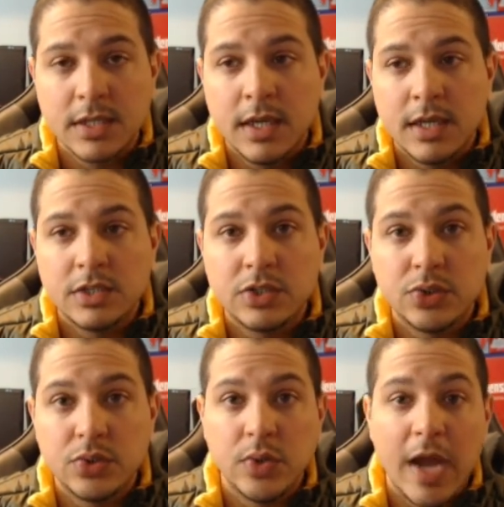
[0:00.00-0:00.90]

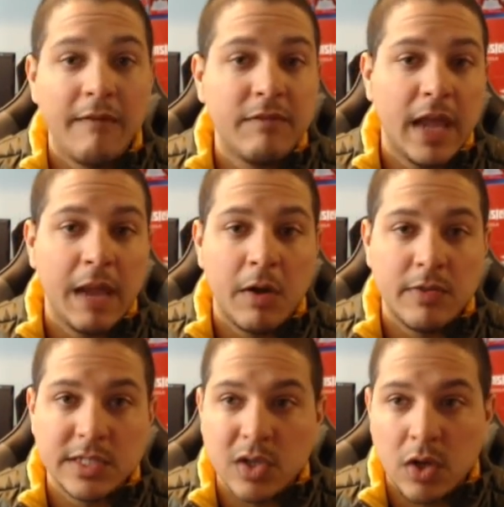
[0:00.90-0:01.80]
to have the game on
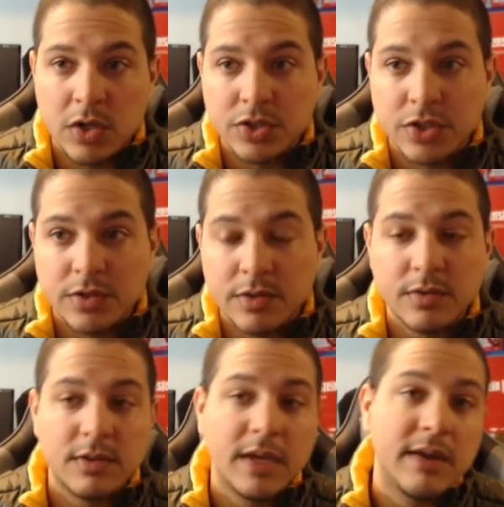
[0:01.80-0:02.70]
this launcher.
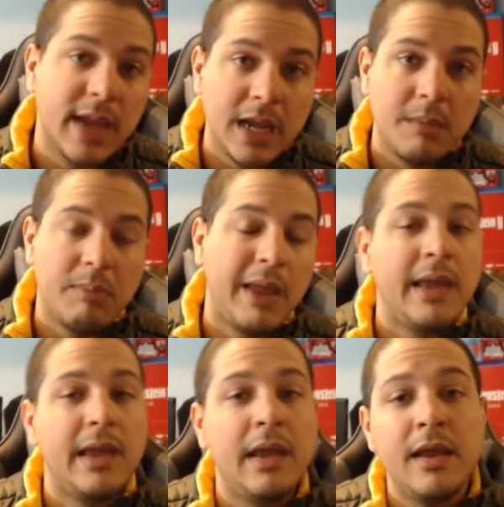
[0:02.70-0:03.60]
They're getting
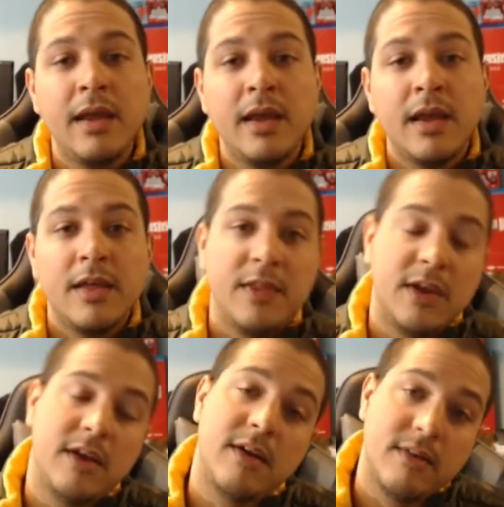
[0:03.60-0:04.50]
paid.
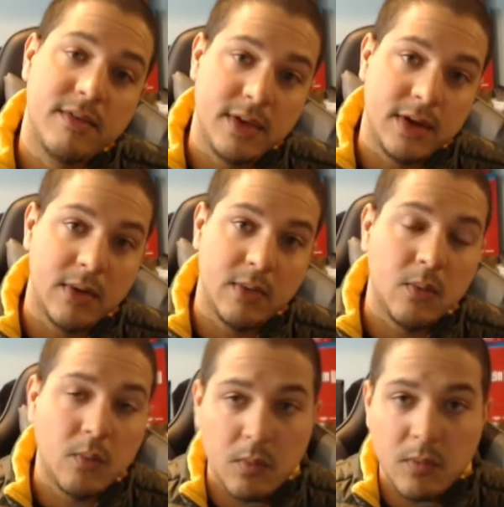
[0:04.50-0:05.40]
They're
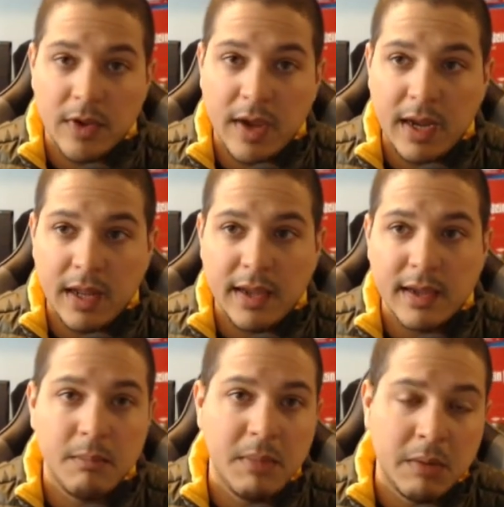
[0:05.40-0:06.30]
getting like a
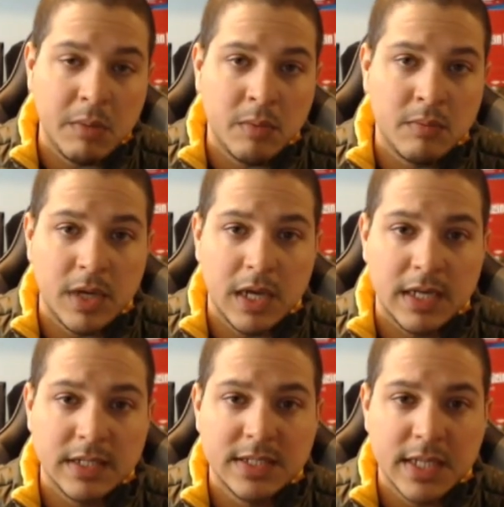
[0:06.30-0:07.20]

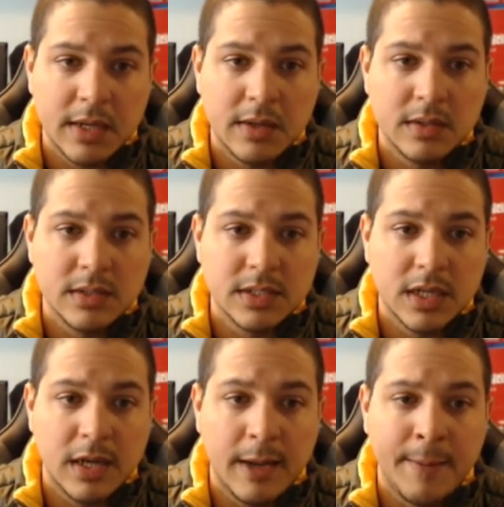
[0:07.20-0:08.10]
minimum sales
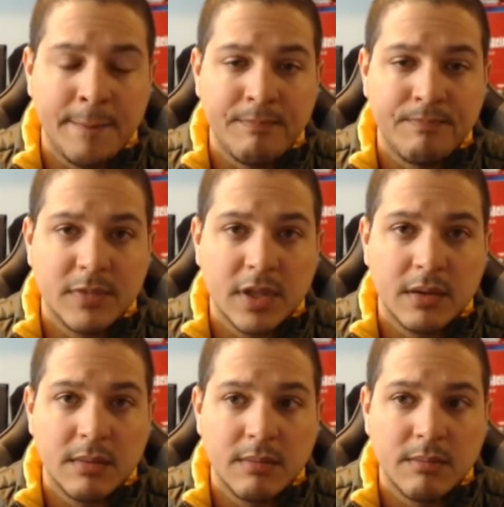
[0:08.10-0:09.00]

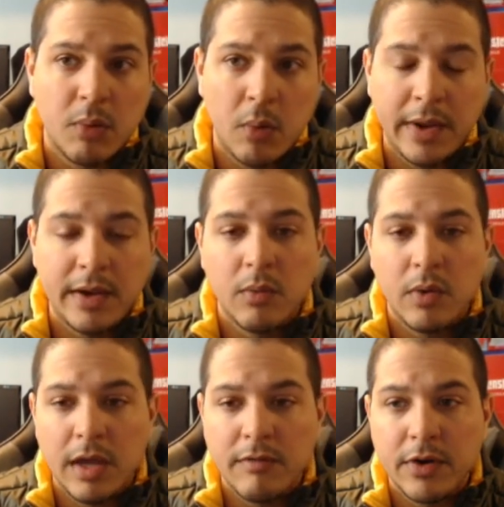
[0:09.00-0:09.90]
point or
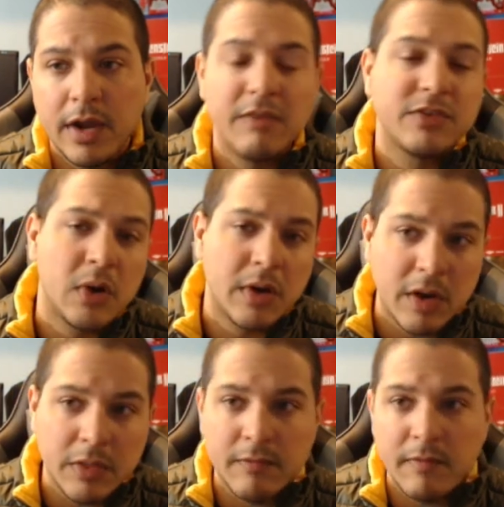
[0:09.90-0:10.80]
whatever. I saw in
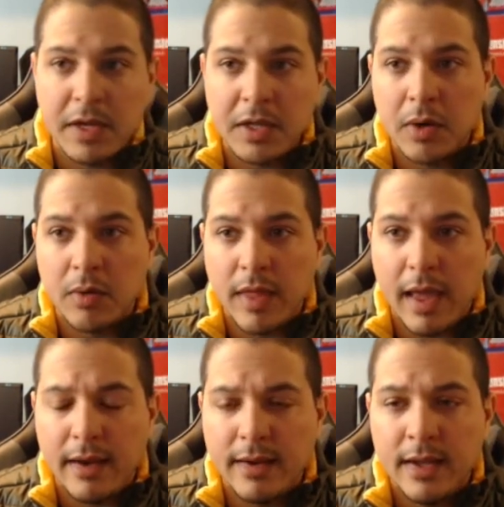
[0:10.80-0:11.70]
another video
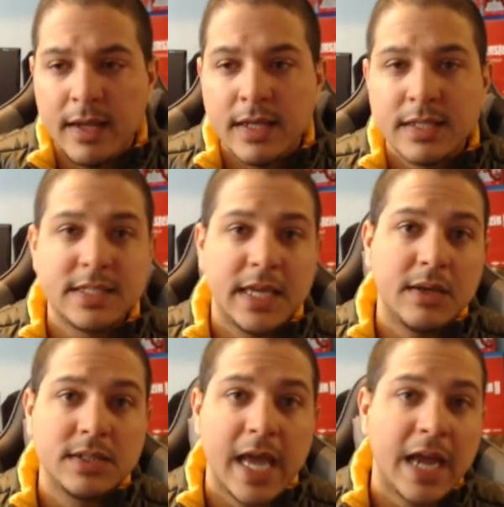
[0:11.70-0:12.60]
that
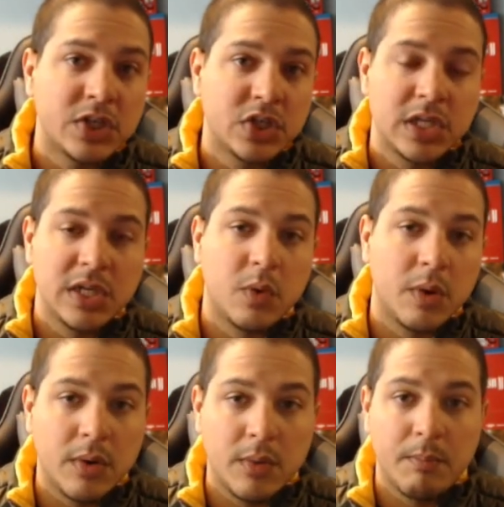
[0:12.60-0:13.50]
sales actually
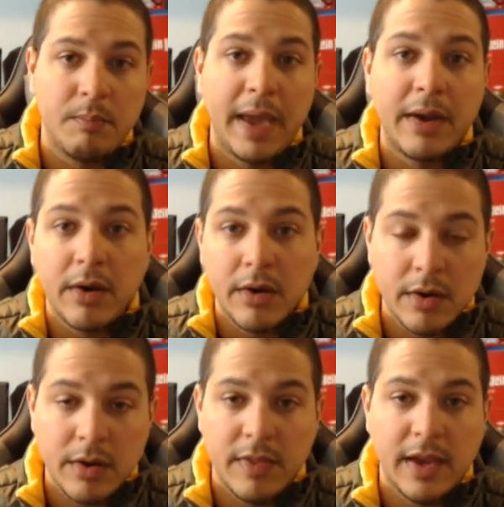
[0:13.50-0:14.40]
were better
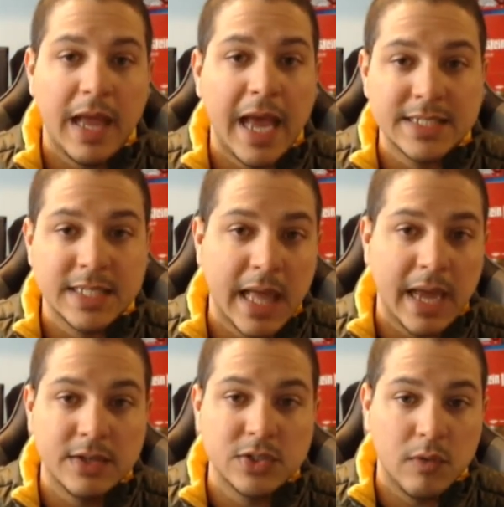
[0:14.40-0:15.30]
than Last
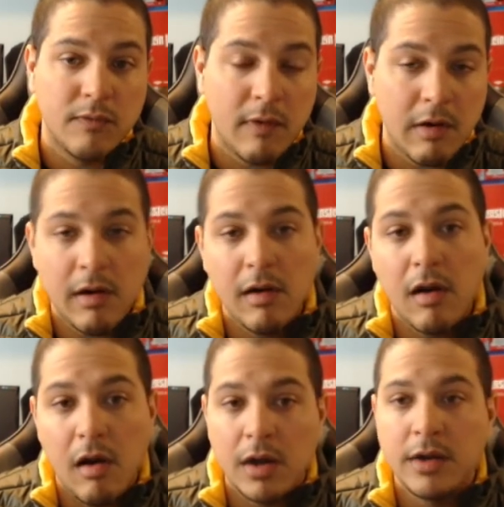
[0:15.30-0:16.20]
Light so far
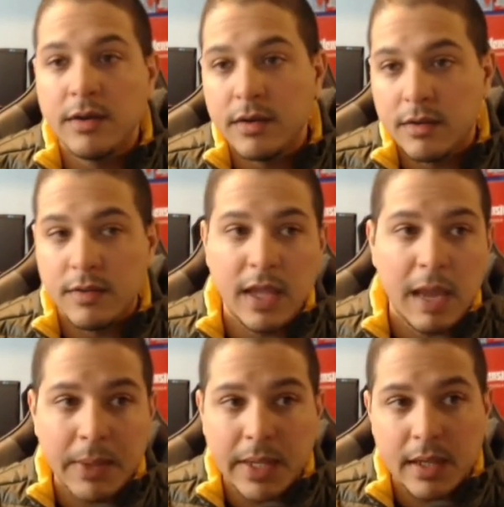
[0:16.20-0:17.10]
on the
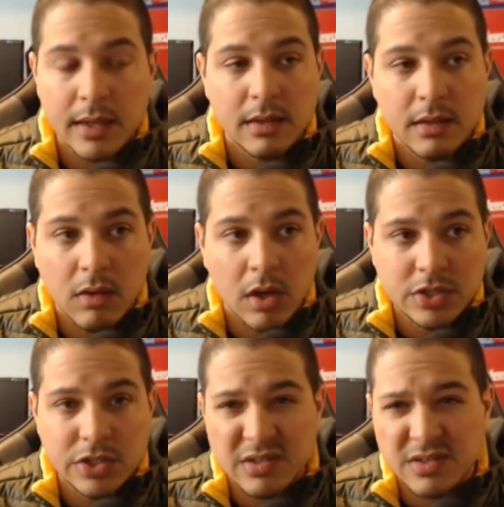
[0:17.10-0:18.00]
Epic
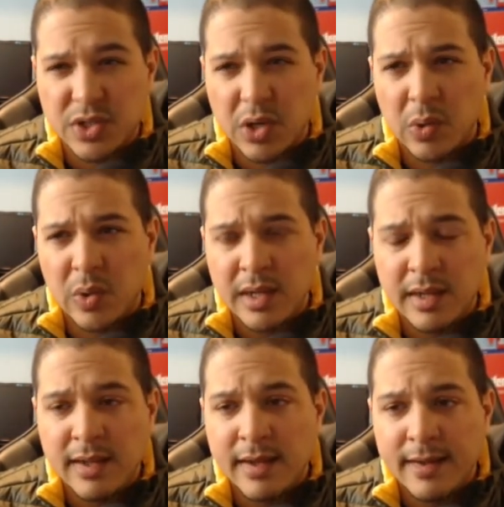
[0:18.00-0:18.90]
launcher. So,
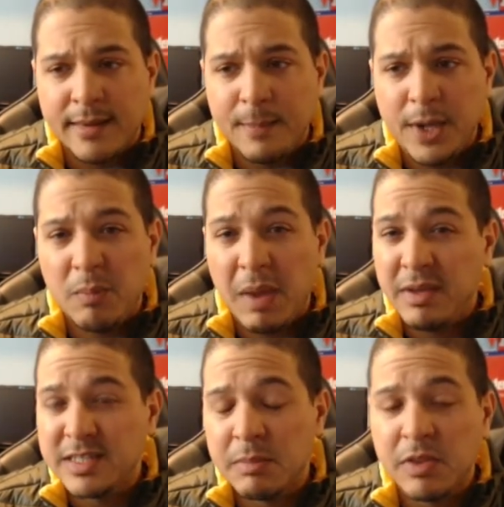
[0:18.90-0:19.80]
maybe
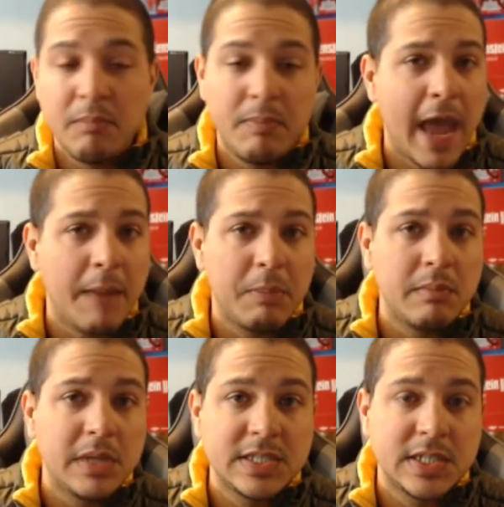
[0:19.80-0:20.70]
some of the bad
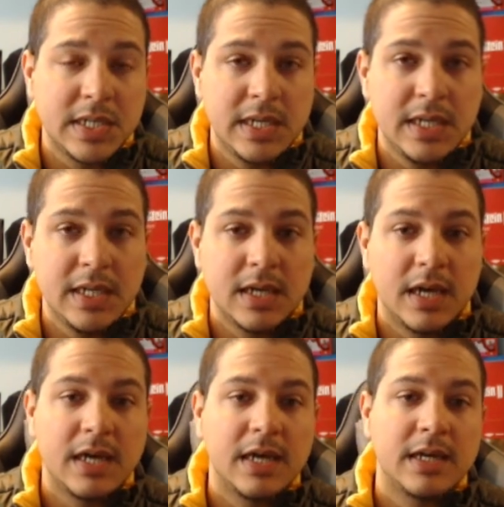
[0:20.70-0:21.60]
publicity
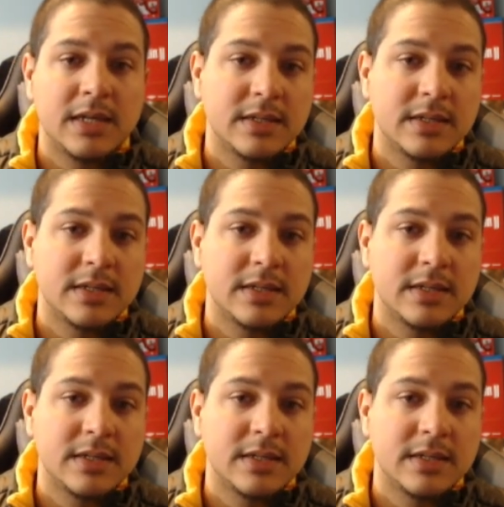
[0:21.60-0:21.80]
got